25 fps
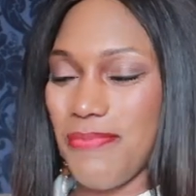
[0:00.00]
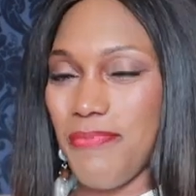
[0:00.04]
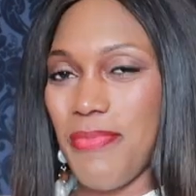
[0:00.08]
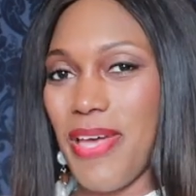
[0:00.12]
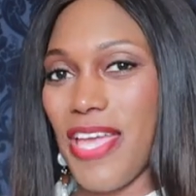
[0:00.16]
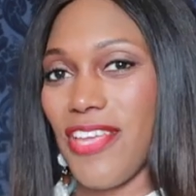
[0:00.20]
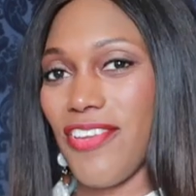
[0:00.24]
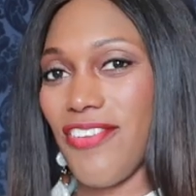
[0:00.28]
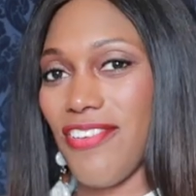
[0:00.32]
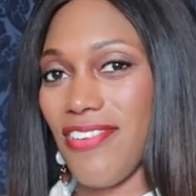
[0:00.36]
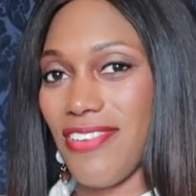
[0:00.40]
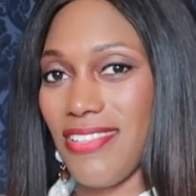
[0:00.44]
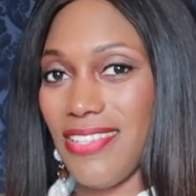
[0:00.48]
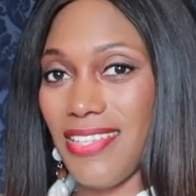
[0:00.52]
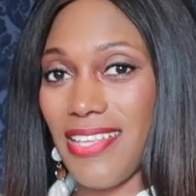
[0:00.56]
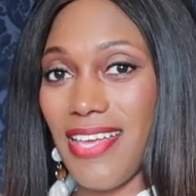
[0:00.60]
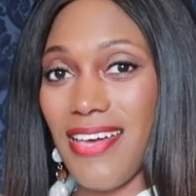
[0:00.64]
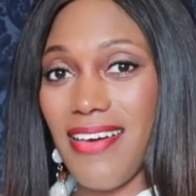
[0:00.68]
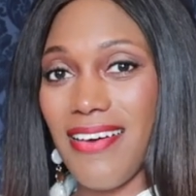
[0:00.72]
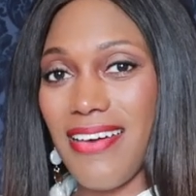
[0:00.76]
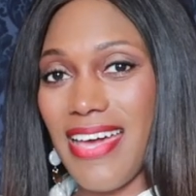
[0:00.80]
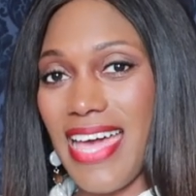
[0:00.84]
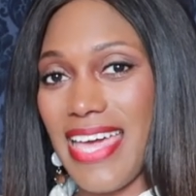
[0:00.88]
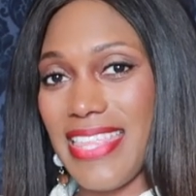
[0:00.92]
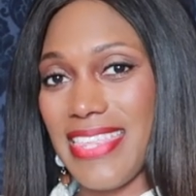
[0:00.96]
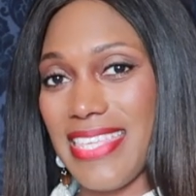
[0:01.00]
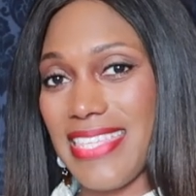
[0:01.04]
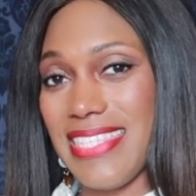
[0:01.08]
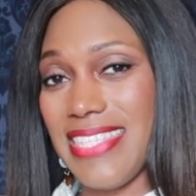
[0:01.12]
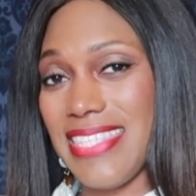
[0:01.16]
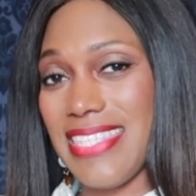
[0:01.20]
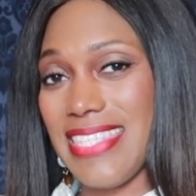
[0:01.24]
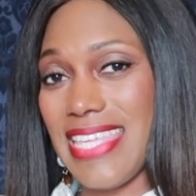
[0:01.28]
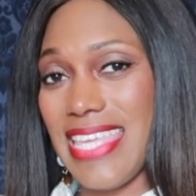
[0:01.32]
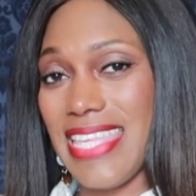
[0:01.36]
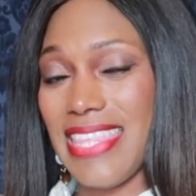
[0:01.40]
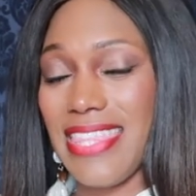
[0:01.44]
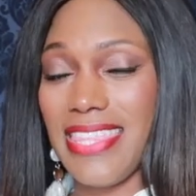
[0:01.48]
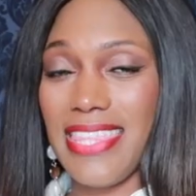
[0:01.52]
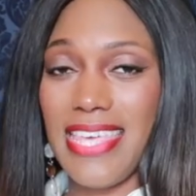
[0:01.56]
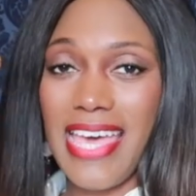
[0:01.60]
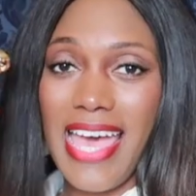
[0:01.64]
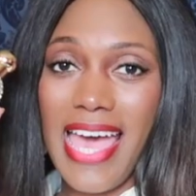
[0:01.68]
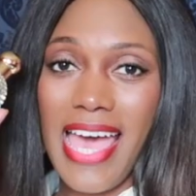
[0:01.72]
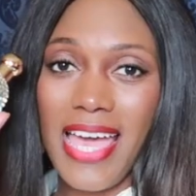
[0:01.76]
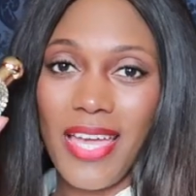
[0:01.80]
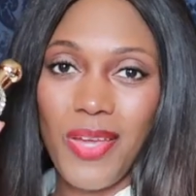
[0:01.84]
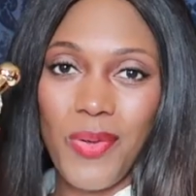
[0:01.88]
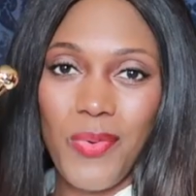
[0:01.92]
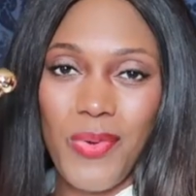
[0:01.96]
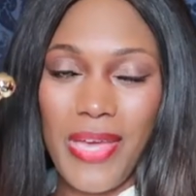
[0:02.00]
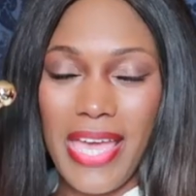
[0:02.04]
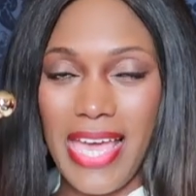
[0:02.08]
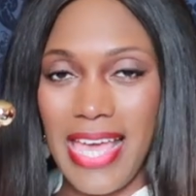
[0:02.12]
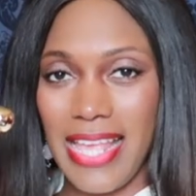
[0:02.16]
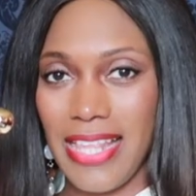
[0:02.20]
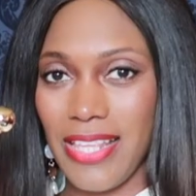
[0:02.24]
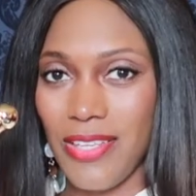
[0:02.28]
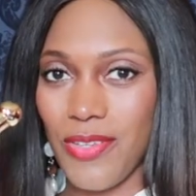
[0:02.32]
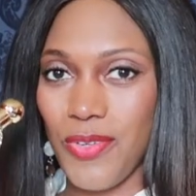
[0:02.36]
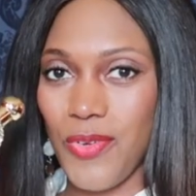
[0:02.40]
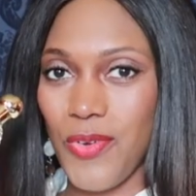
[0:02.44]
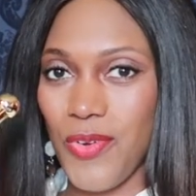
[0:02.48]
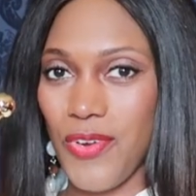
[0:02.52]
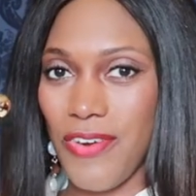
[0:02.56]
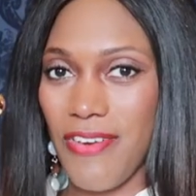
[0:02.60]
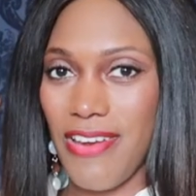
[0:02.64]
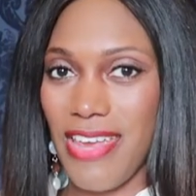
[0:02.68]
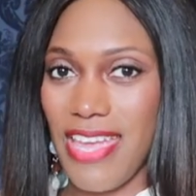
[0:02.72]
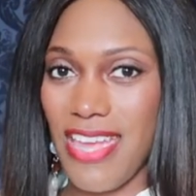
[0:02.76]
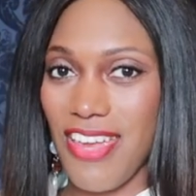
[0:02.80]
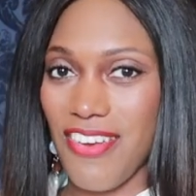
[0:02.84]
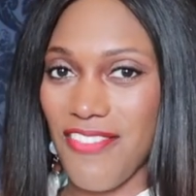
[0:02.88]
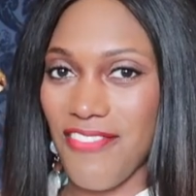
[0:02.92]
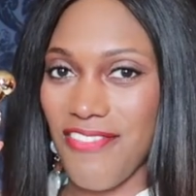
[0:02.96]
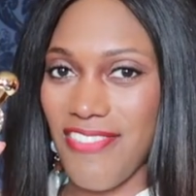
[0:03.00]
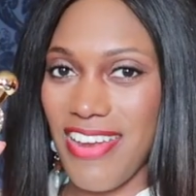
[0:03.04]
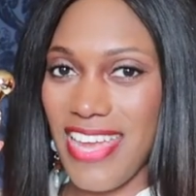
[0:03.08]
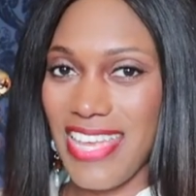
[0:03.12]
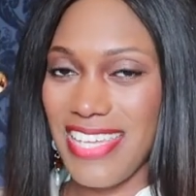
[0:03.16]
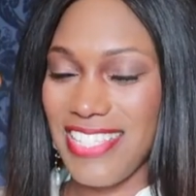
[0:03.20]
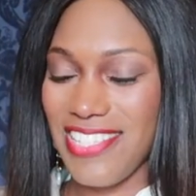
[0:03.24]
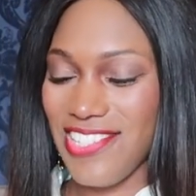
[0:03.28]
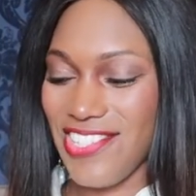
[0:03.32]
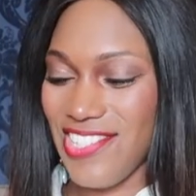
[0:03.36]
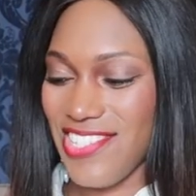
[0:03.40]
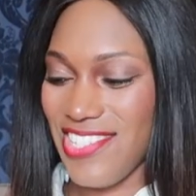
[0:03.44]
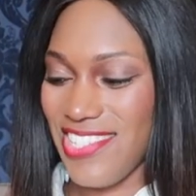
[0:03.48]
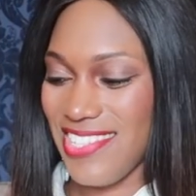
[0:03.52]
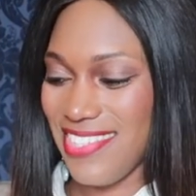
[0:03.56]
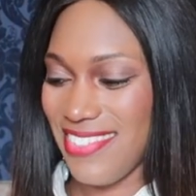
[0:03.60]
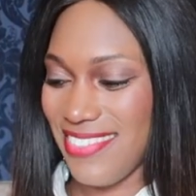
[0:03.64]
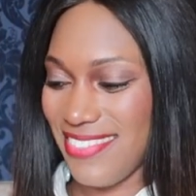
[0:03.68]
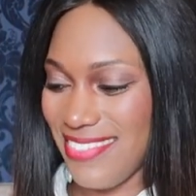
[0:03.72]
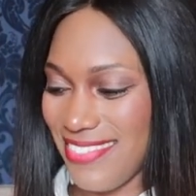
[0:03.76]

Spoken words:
by GOURMAND, and this is in the Aqua Allegoria range.